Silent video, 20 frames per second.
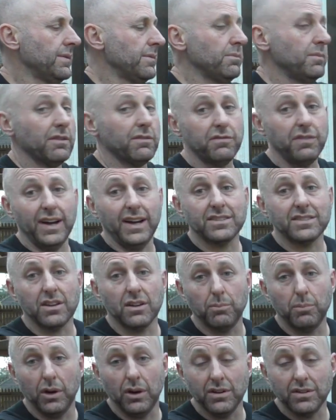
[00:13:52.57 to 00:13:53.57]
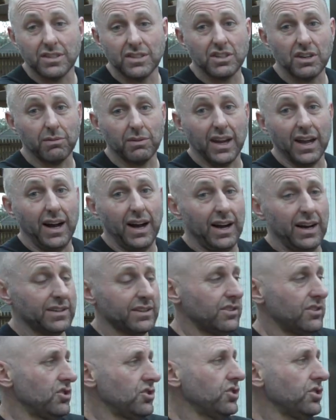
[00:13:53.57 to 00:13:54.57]
But faster bows are generally
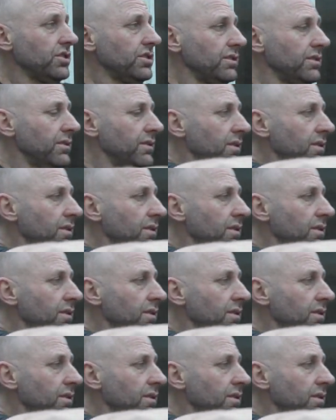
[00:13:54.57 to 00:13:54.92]
harder to shoot.